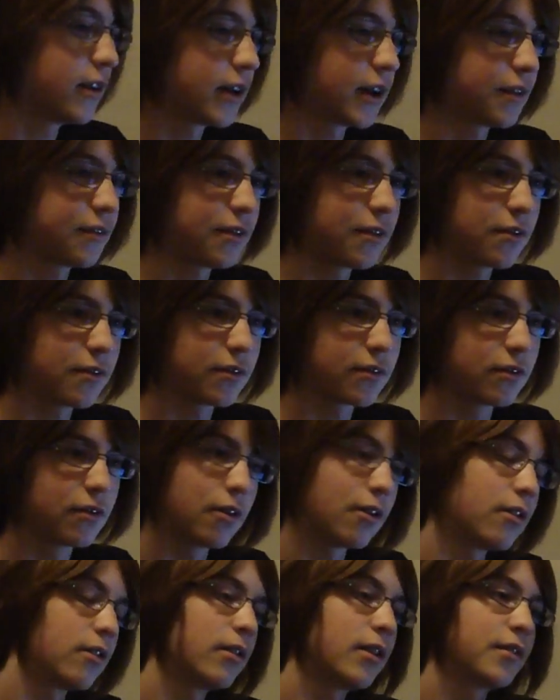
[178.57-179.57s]
Like I said, this is a
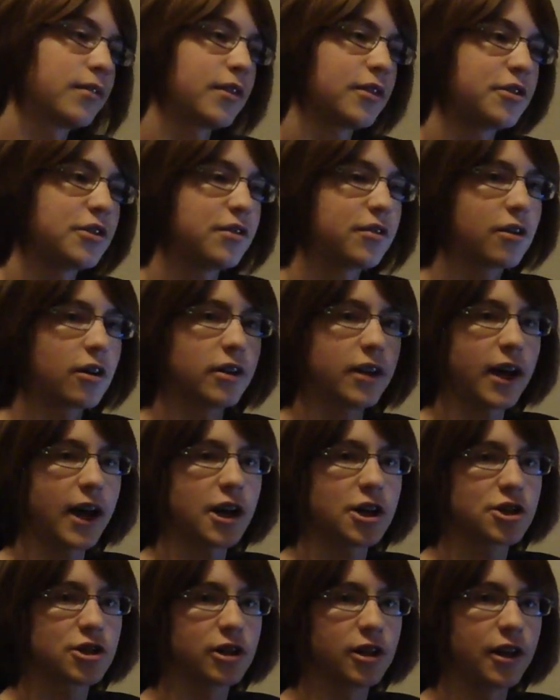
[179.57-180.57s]
girl, let's say she's called
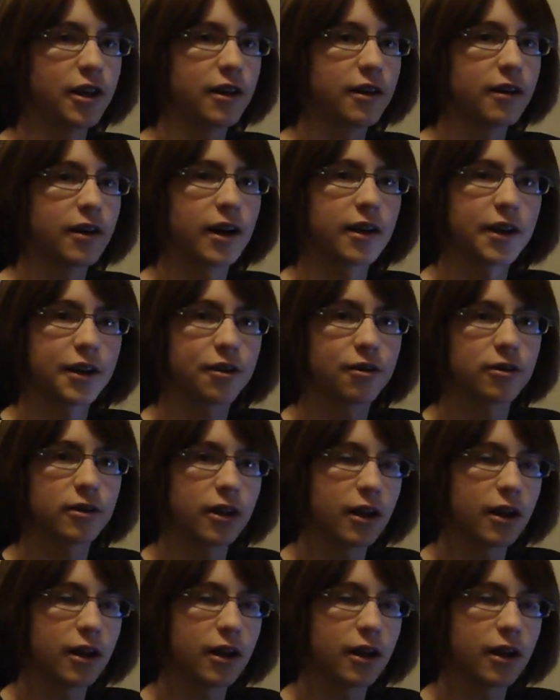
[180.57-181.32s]
Ashley. I like her a